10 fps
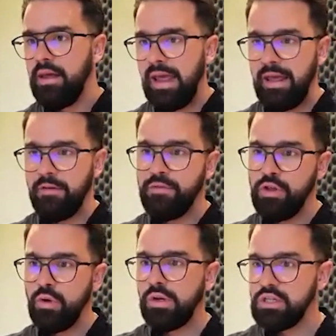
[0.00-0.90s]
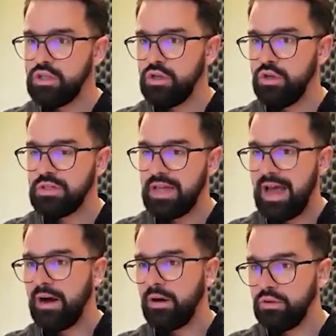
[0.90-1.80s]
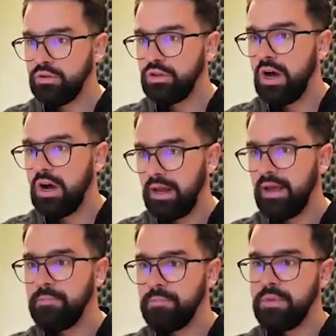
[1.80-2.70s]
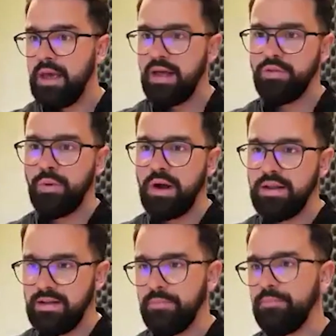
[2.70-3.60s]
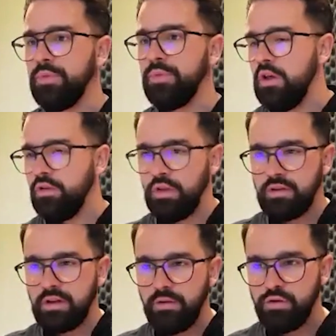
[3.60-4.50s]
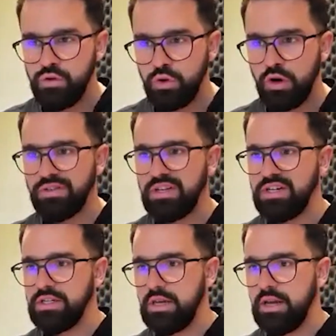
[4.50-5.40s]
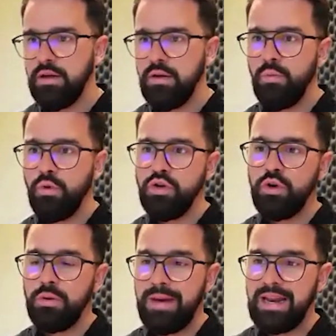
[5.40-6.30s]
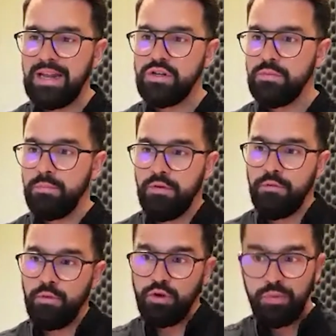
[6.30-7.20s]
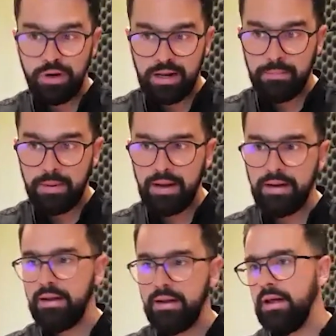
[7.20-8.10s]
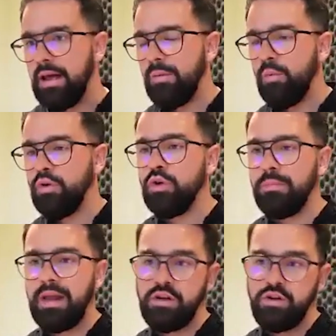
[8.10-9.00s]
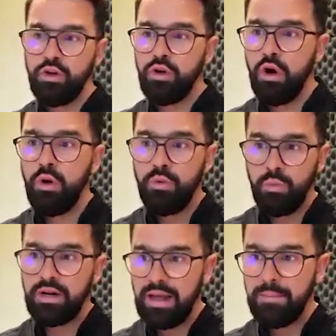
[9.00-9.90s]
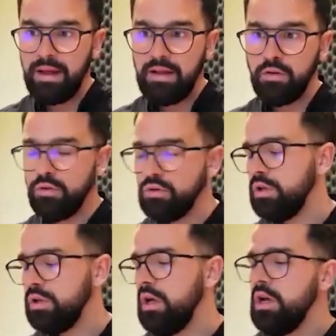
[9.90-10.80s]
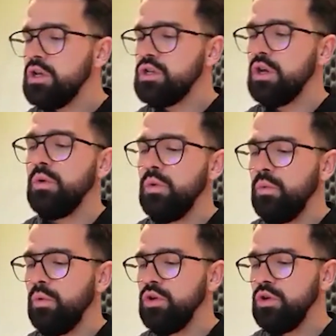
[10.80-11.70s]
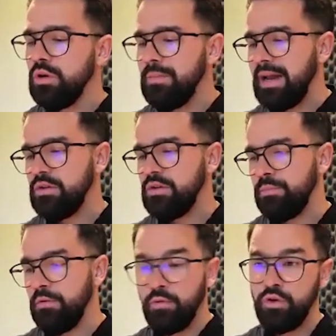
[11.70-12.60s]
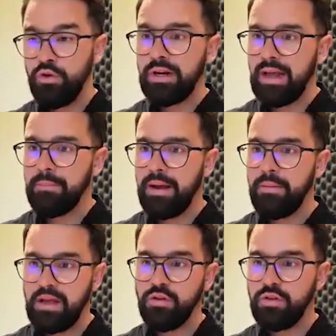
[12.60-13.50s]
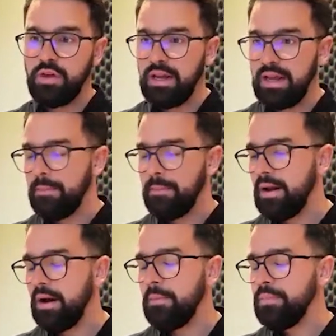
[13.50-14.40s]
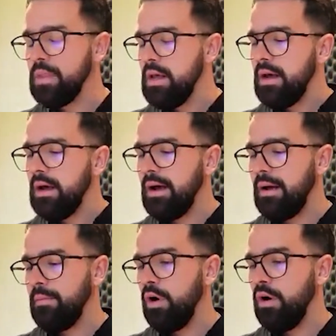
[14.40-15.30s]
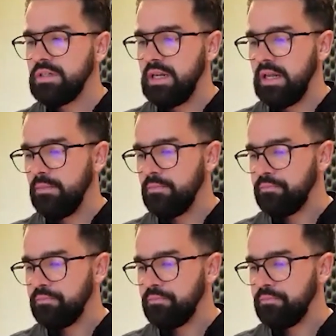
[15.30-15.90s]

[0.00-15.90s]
if the audience you set out to target had the right intent. So there's kind of two conversations here: what you can manage before you run a campaign and what you can manage on the go and when a campaign's launched. So what you can manage before you run a campaign, as you're setting a campaign up, obviously